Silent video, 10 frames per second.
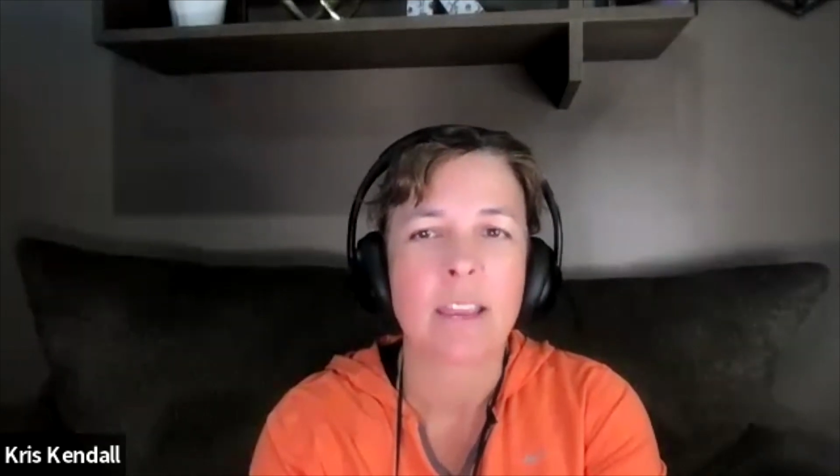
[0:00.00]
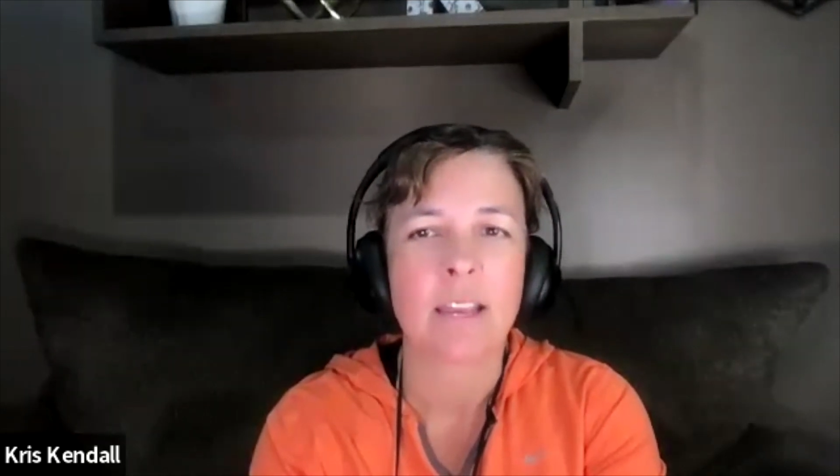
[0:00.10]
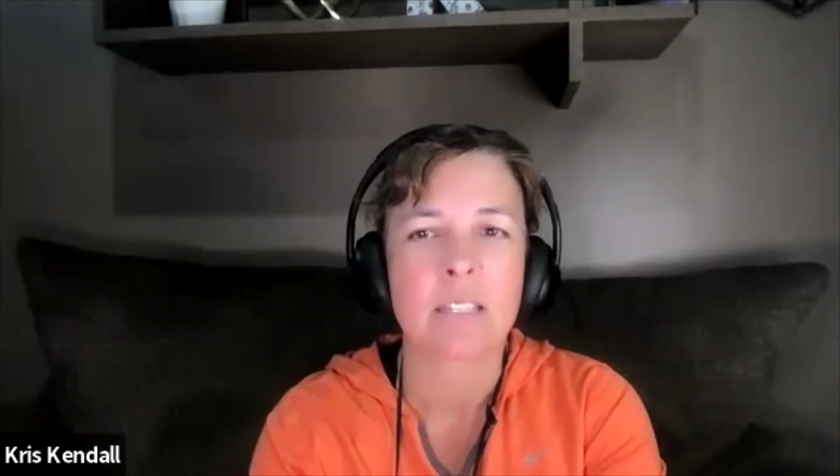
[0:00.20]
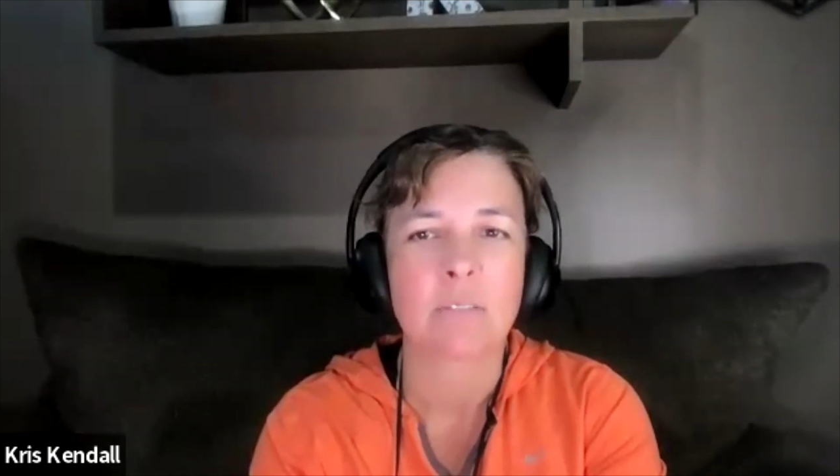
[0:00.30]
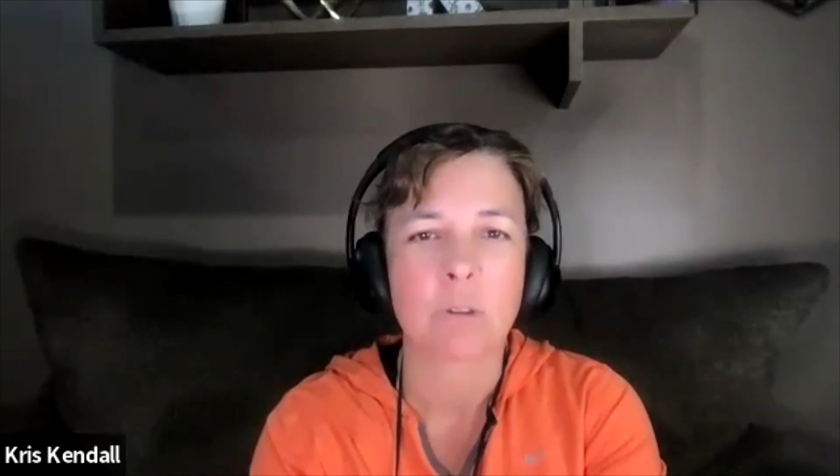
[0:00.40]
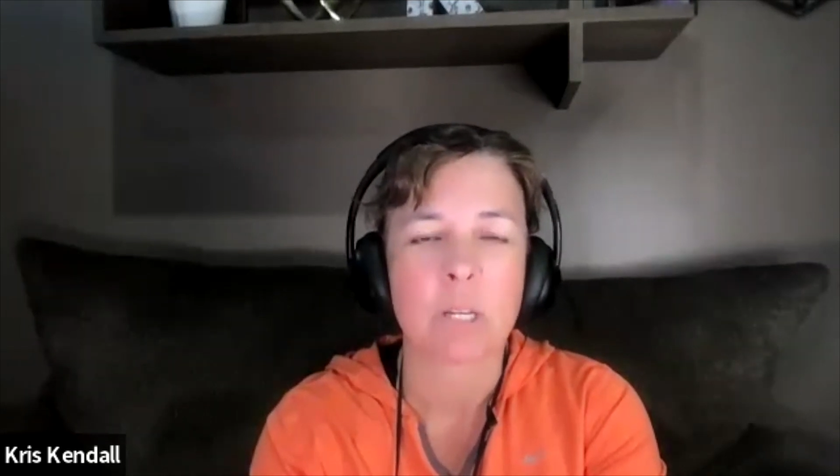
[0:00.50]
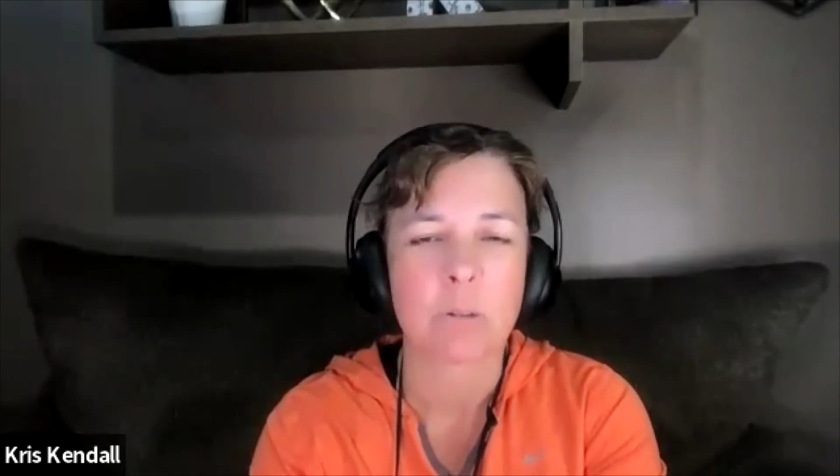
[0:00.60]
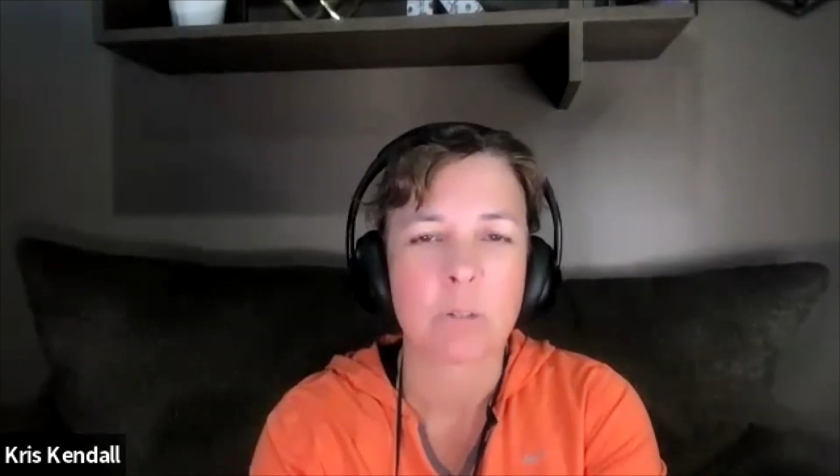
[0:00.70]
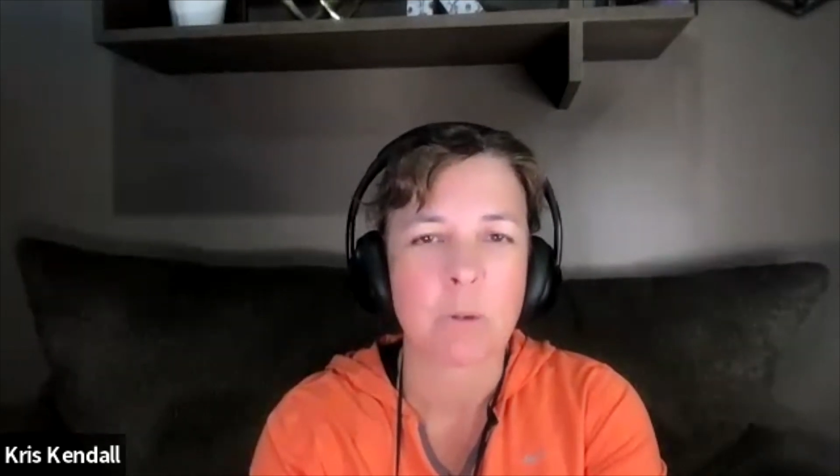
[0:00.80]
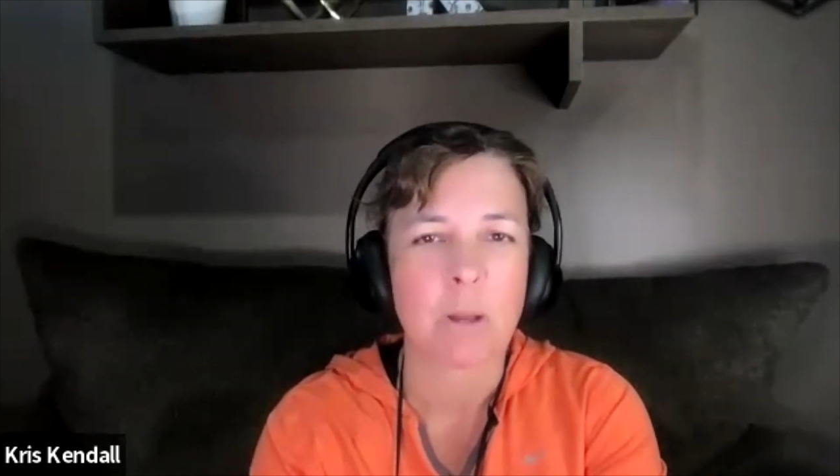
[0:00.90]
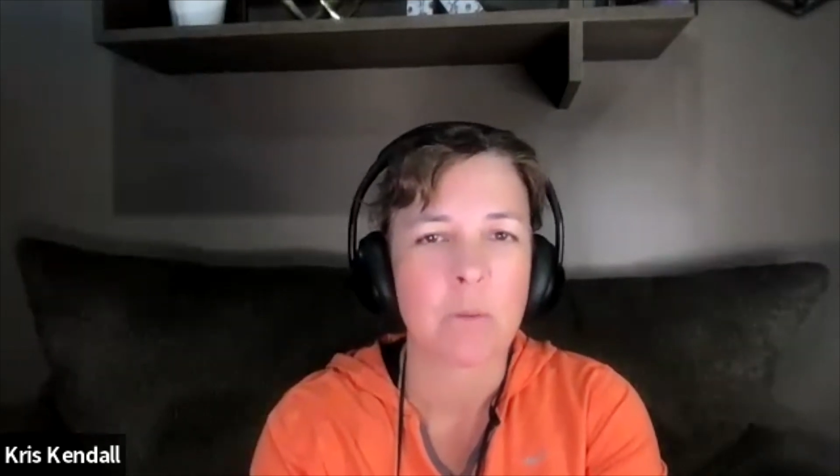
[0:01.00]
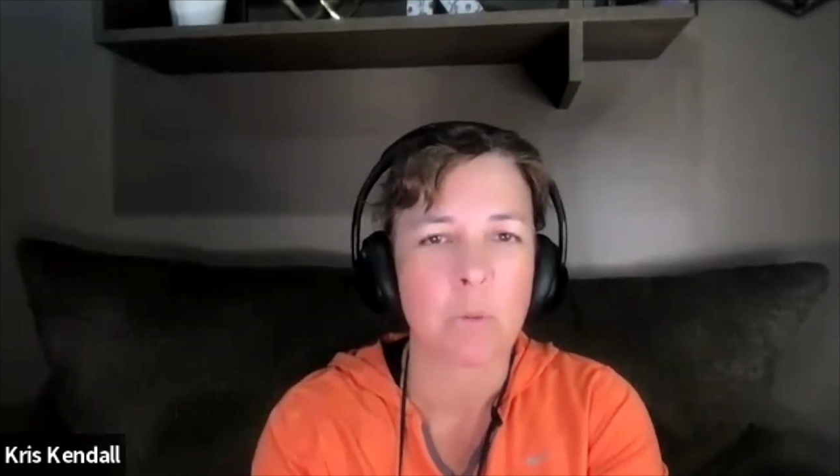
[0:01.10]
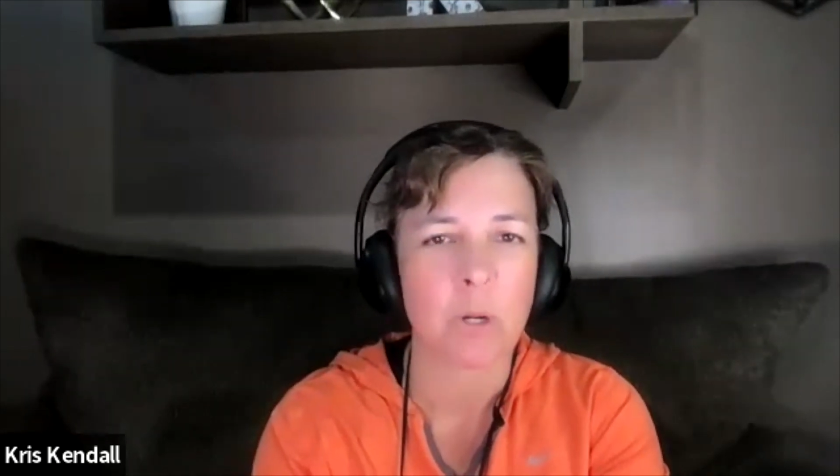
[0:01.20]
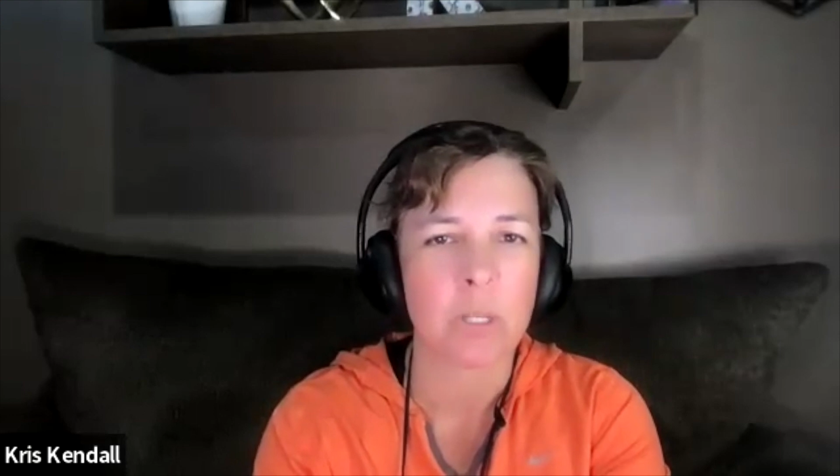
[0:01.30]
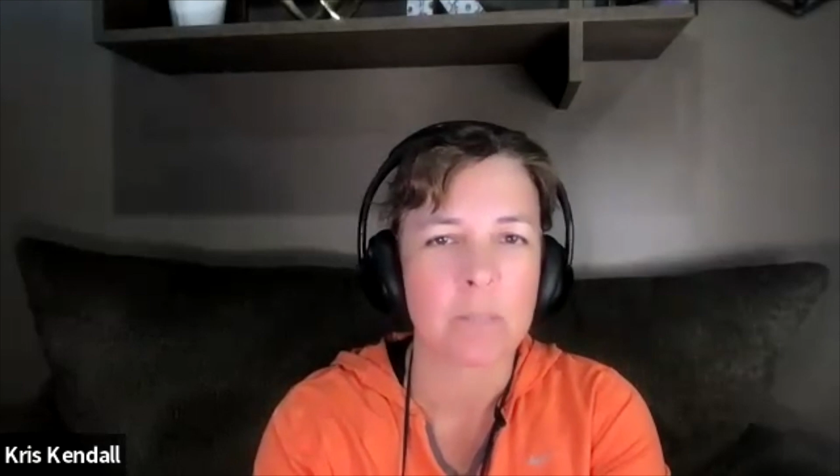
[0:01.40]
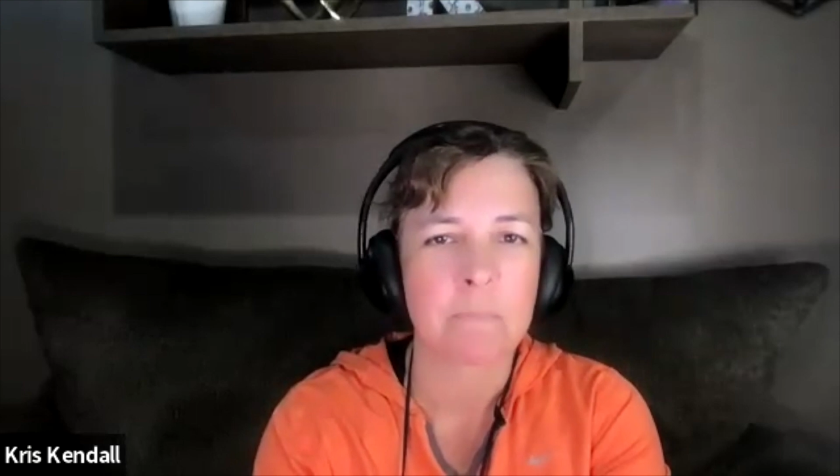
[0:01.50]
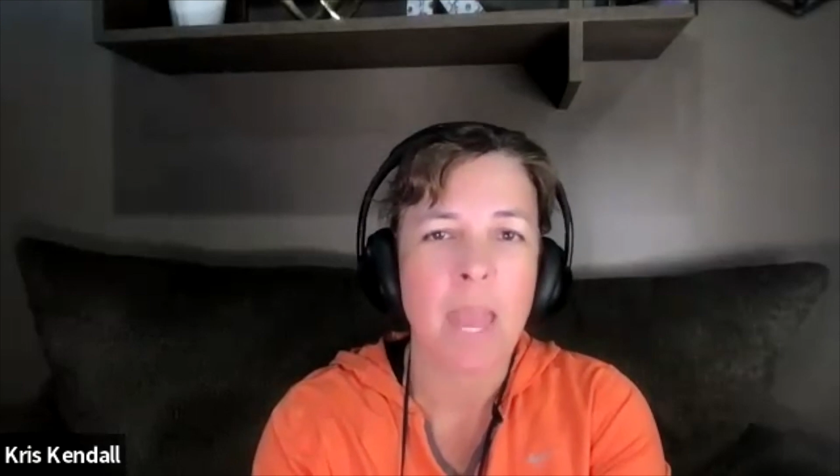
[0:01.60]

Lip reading: hands of readers around the world.